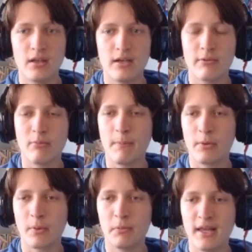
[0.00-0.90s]
Now remember,
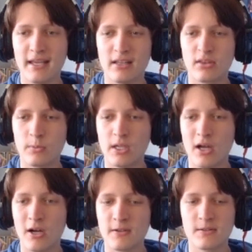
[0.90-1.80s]
we're playing in 3
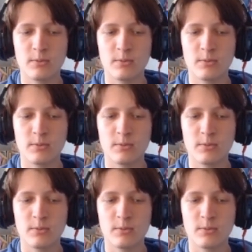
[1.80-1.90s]
hearts,